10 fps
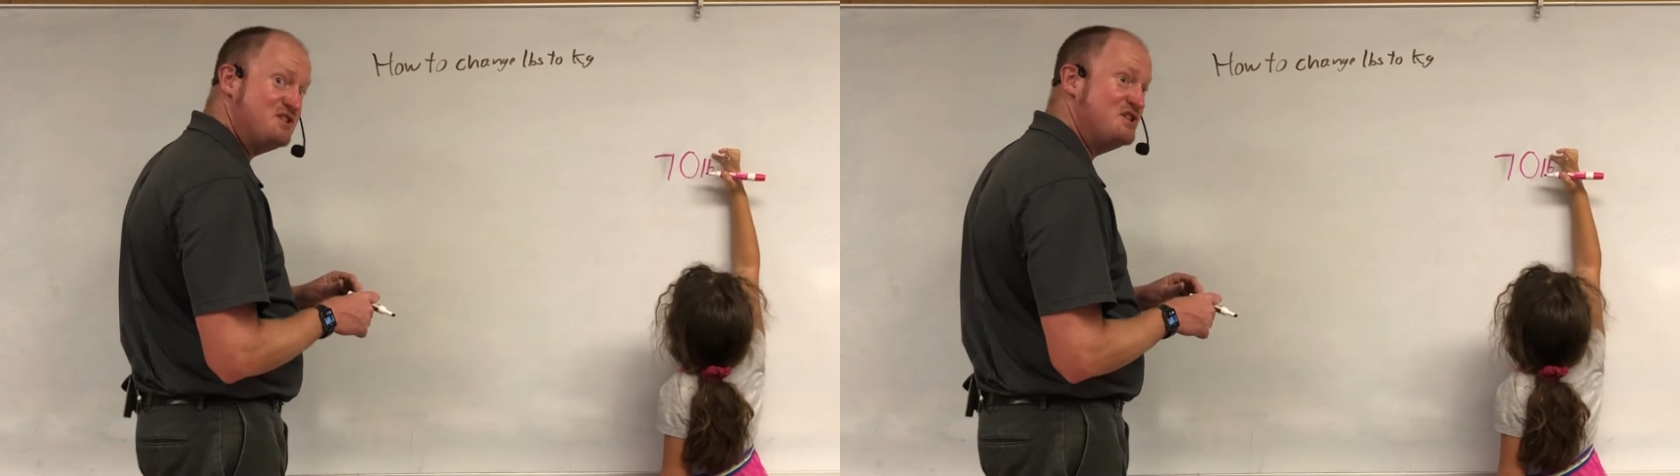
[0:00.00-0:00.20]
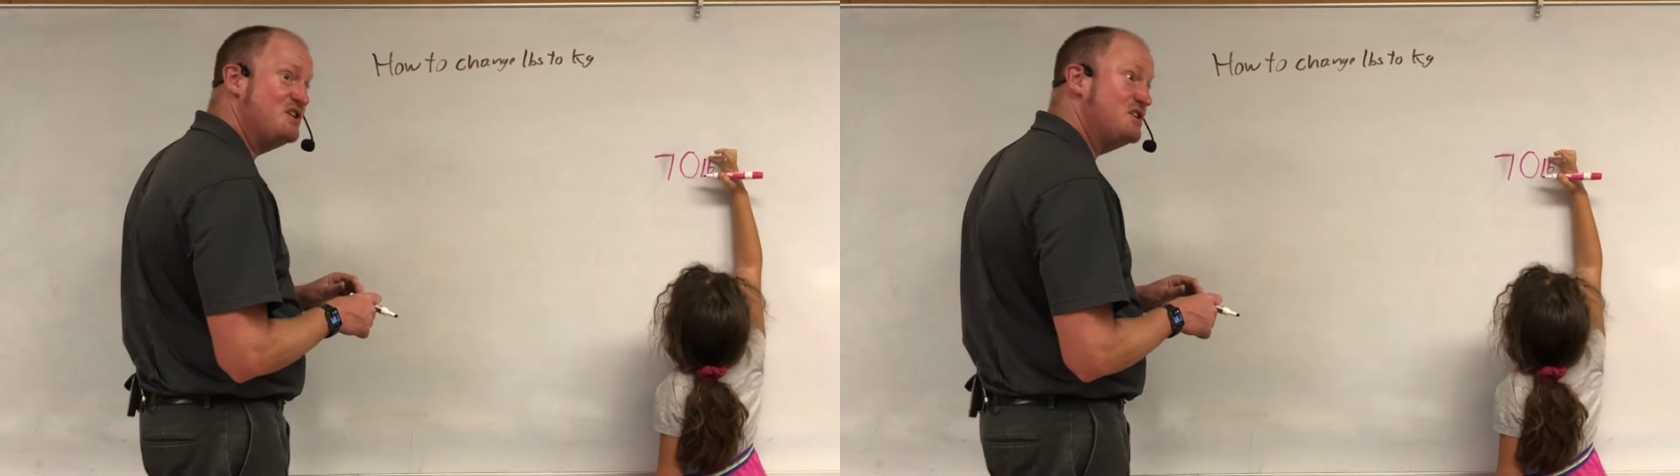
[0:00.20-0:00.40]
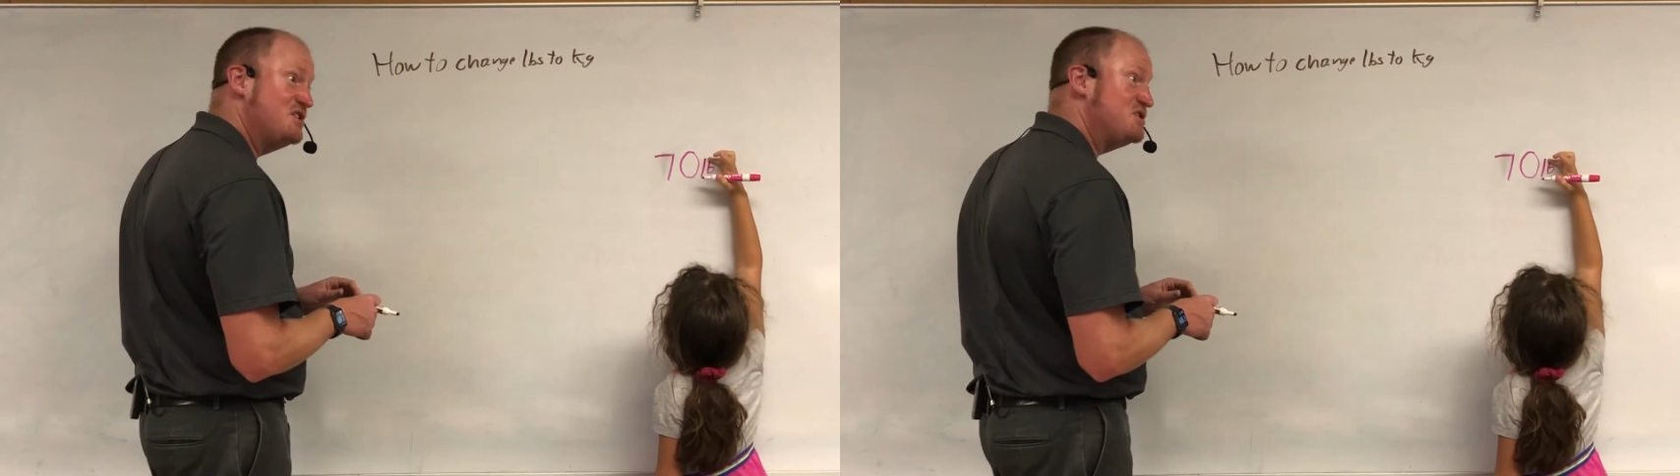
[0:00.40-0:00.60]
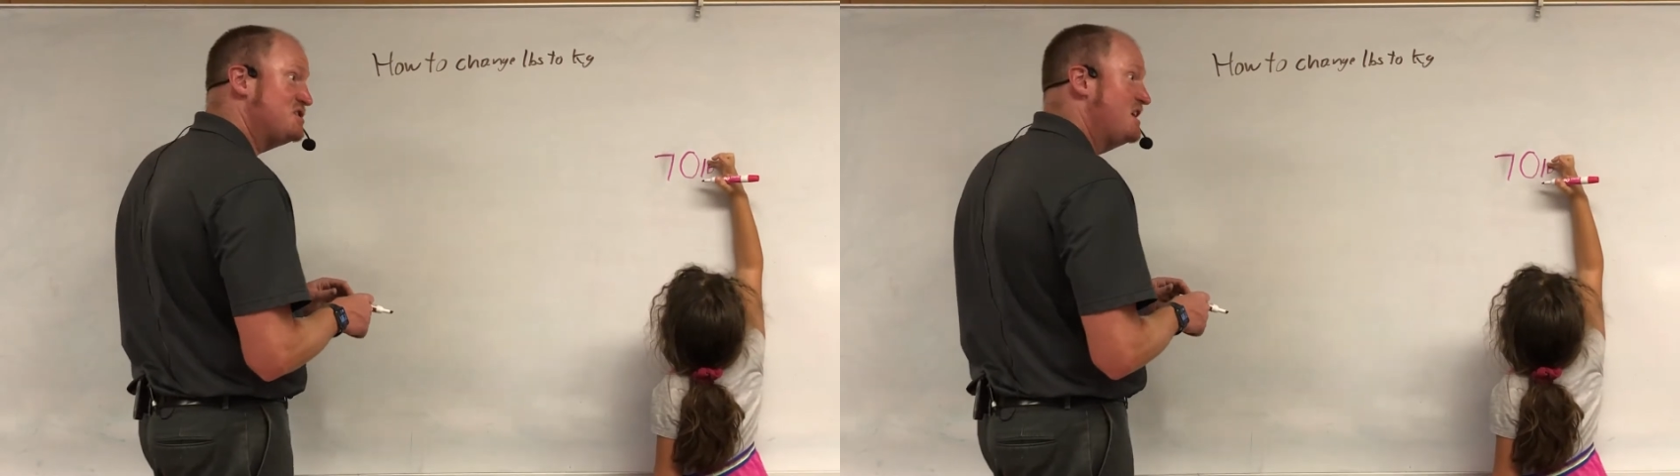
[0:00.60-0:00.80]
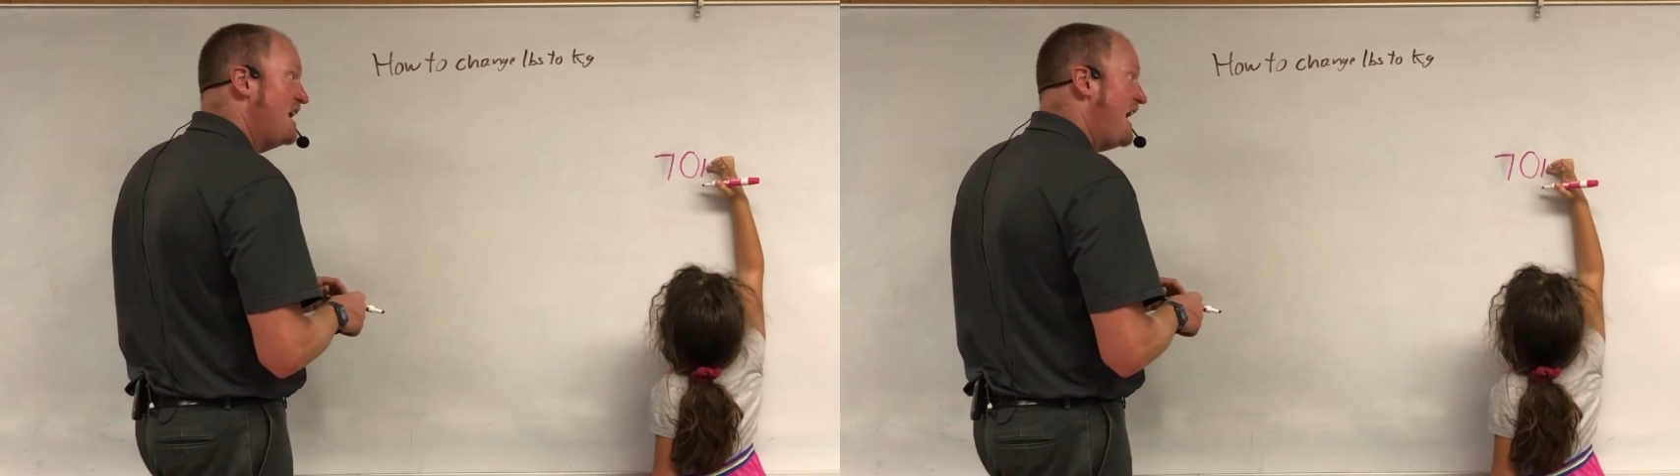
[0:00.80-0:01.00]
is
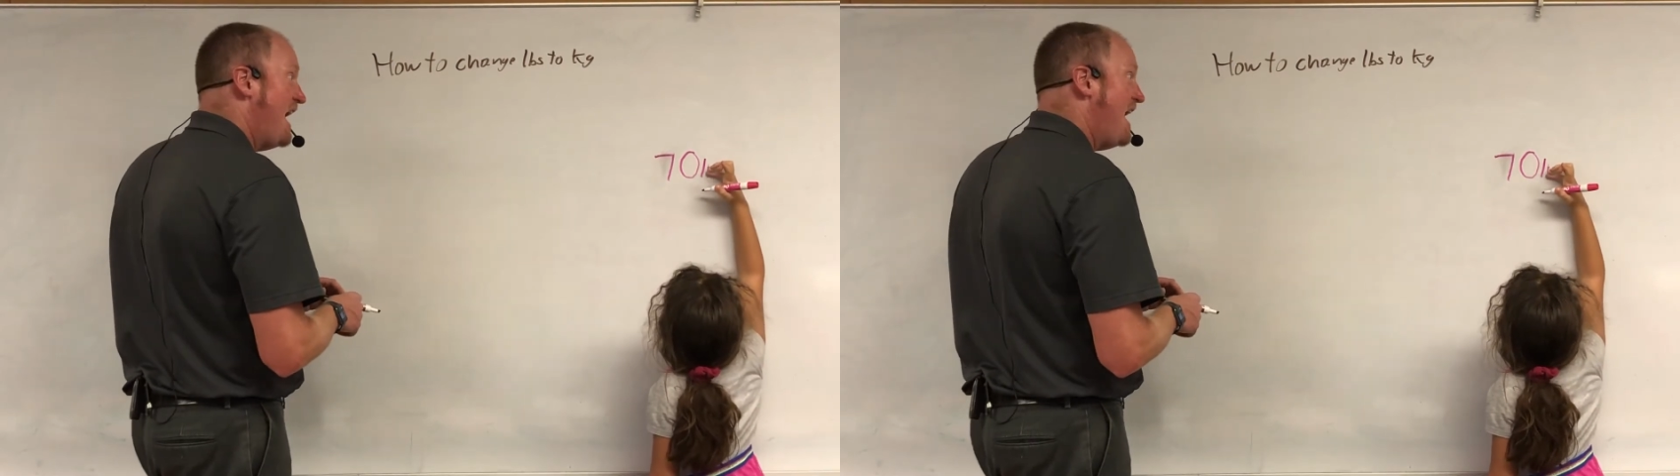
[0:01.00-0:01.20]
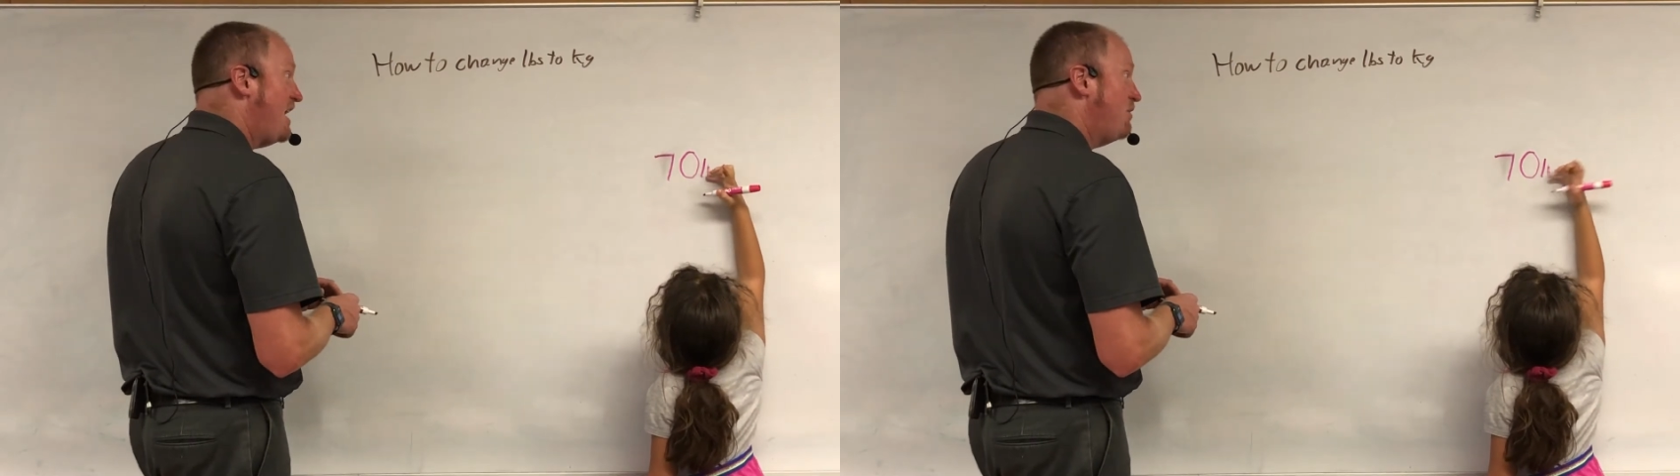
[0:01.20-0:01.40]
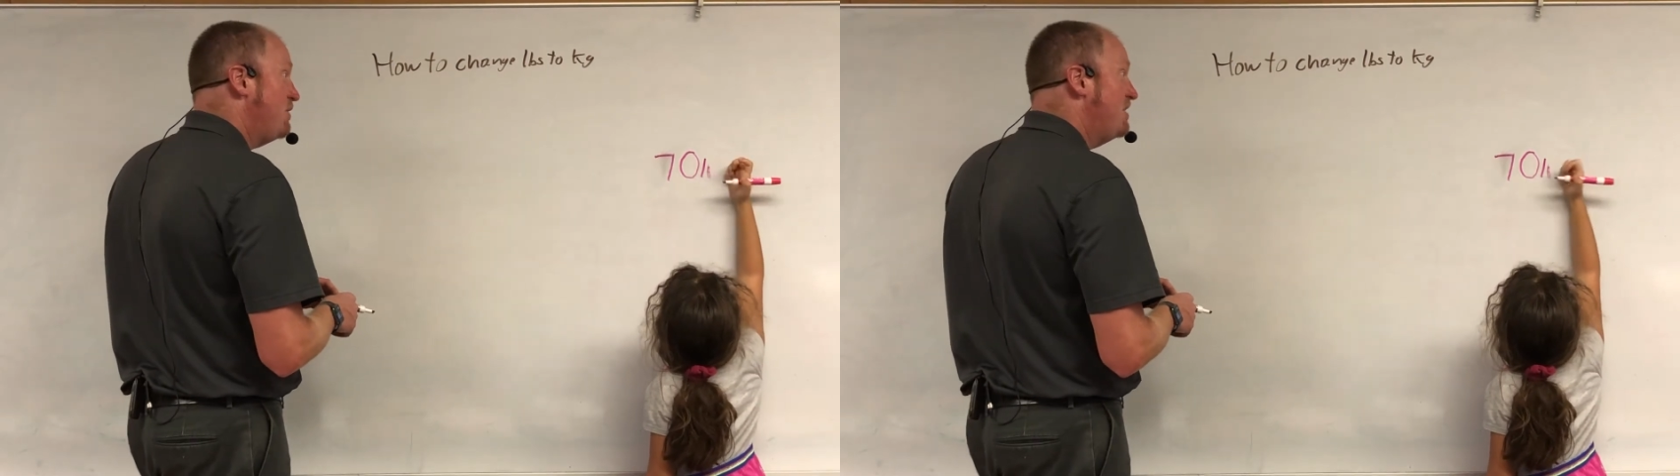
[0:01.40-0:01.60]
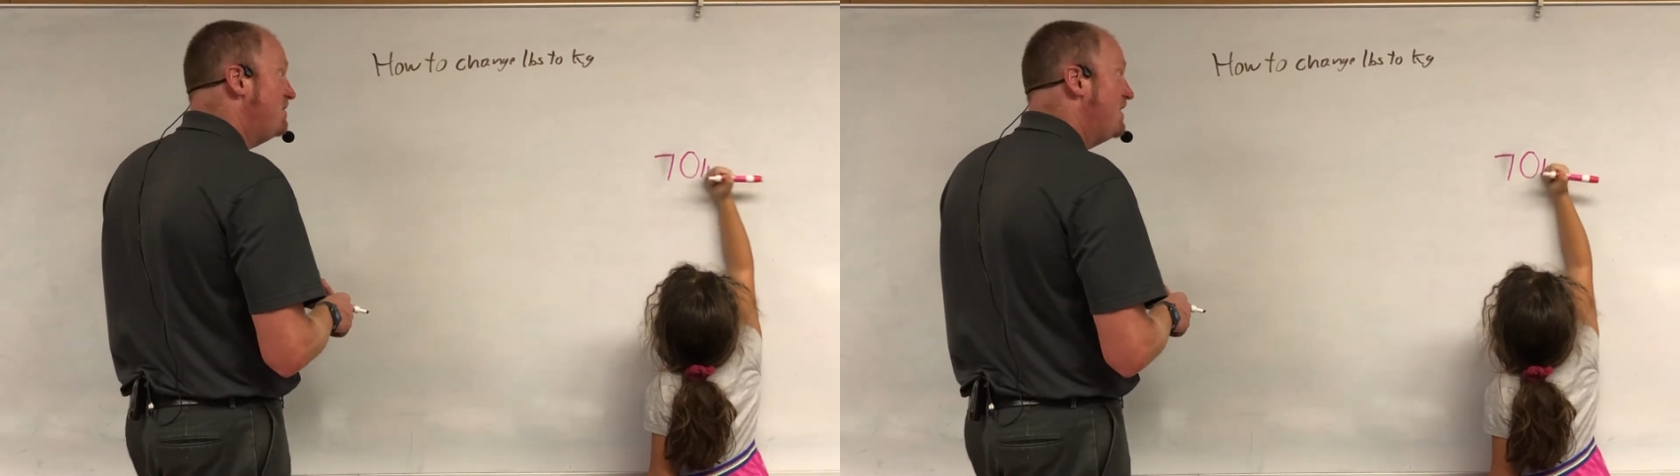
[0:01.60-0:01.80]
accurate